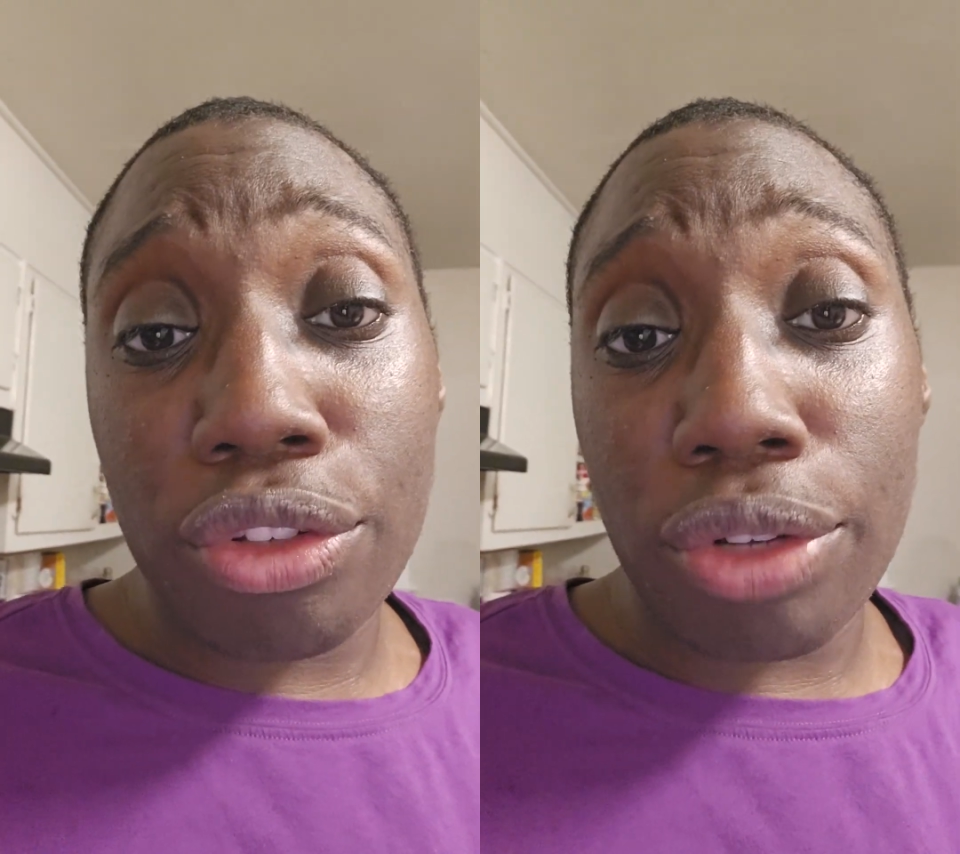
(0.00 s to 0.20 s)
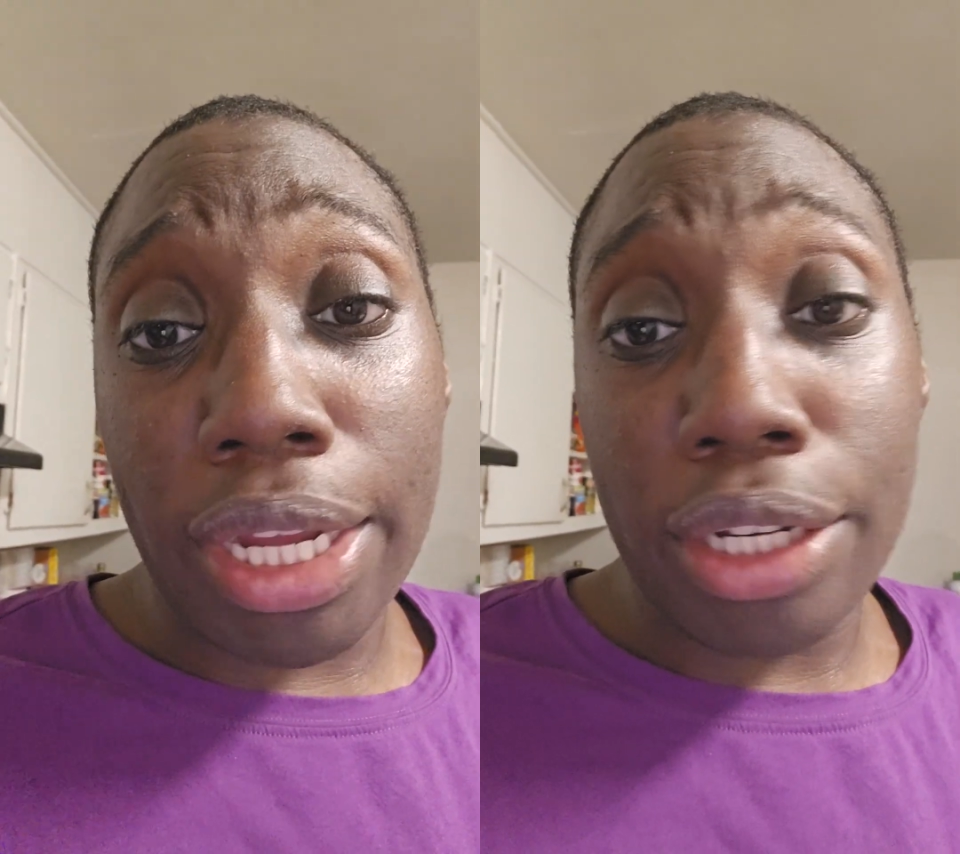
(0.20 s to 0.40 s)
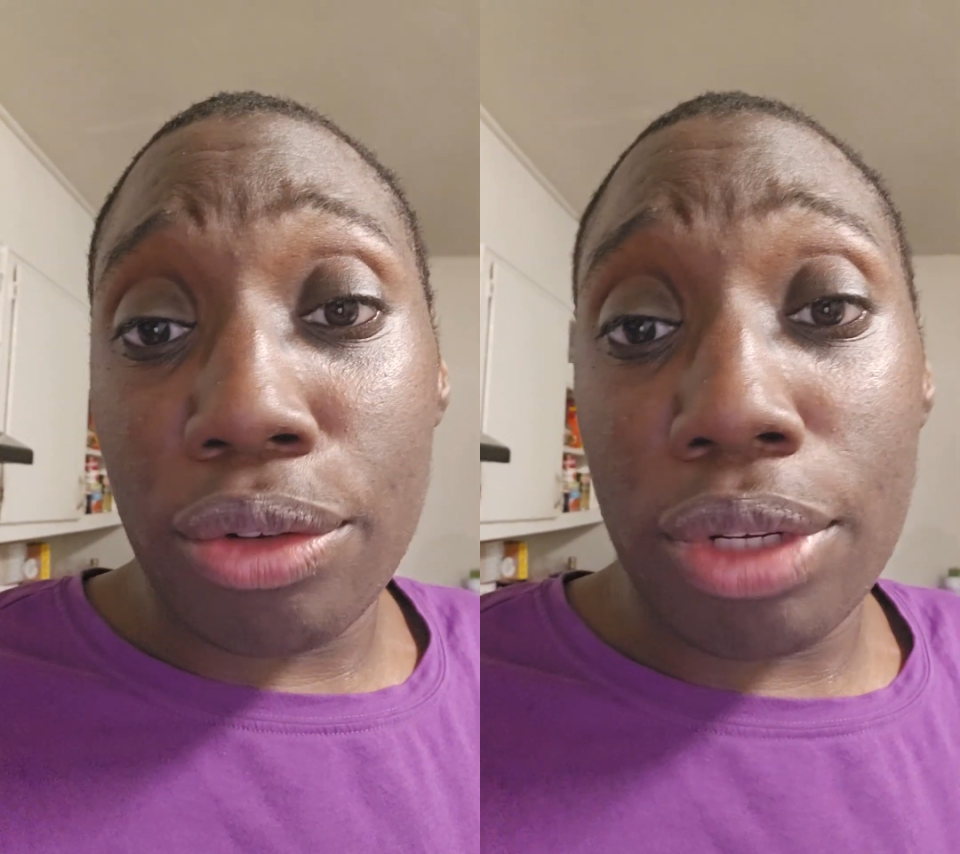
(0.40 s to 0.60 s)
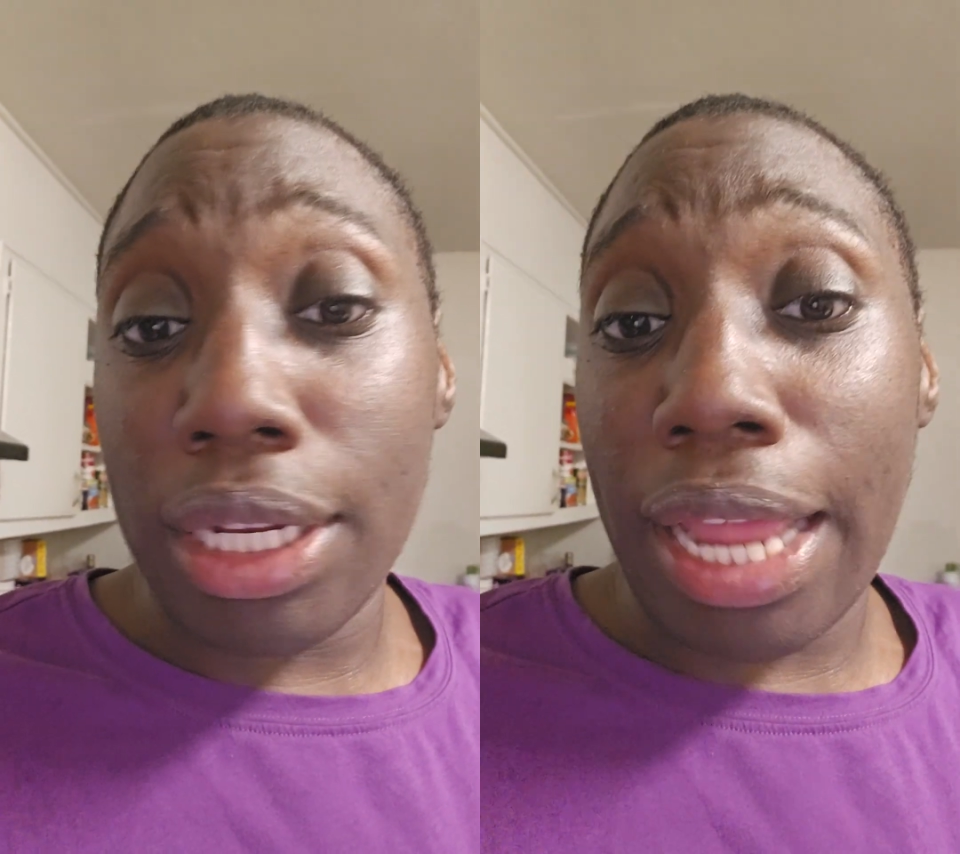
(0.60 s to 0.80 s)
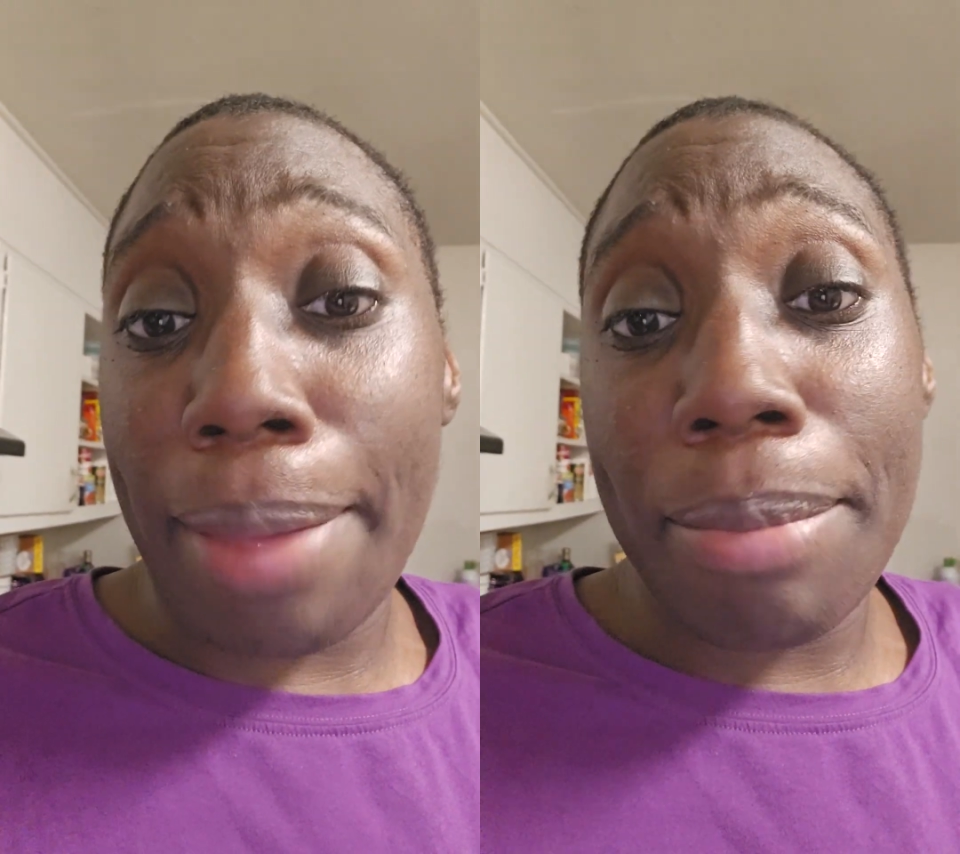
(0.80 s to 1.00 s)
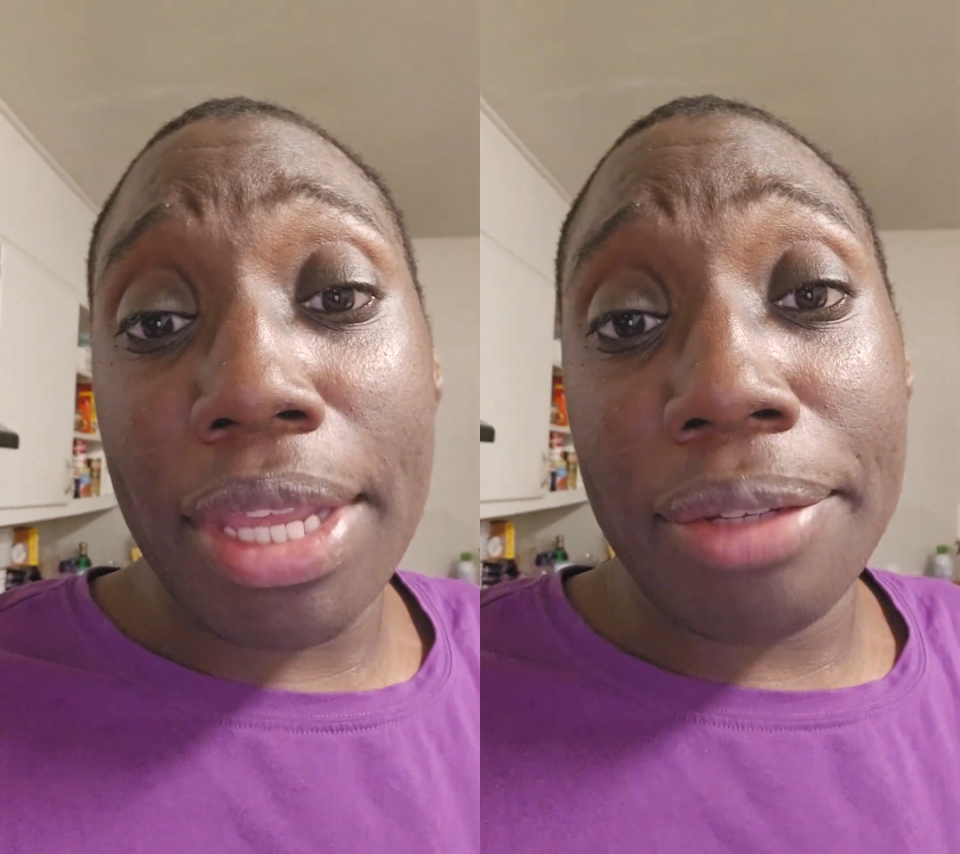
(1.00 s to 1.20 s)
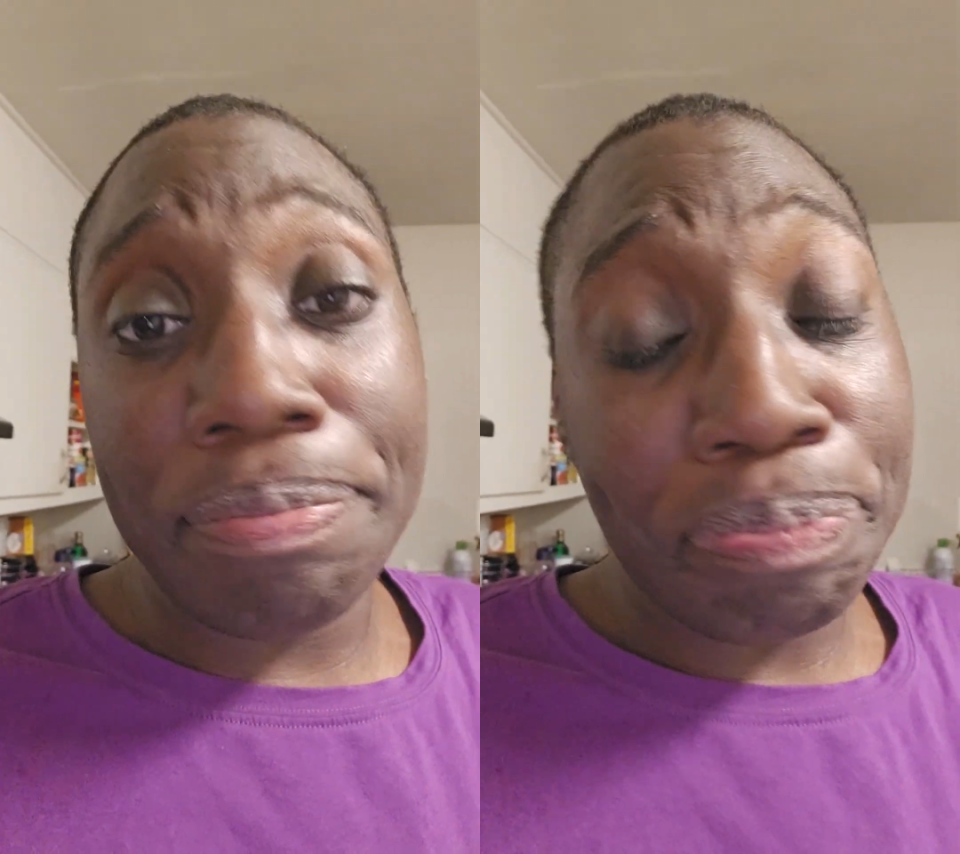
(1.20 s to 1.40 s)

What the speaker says: trying to do. Cause like me,